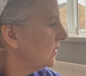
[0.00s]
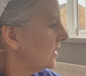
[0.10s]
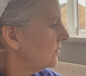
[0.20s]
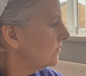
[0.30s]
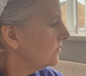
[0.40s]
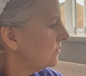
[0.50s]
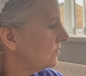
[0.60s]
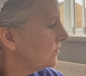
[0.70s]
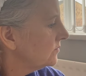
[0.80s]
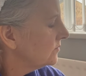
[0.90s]
um,
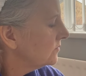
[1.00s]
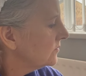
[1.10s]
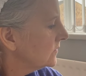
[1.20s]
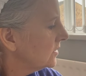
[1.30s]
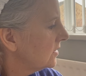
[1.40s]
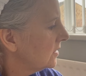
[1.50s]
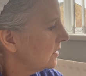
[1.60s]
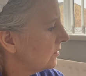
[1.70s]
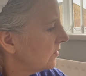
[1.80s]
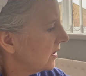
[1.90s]

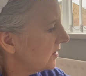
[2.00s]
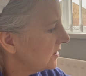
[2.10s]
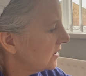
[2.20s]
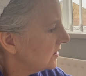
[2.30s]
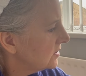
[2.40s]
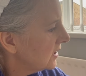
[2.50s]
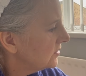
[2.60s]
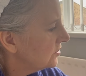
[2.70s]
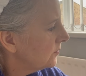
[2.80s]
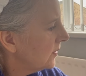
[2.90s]
where is it Saint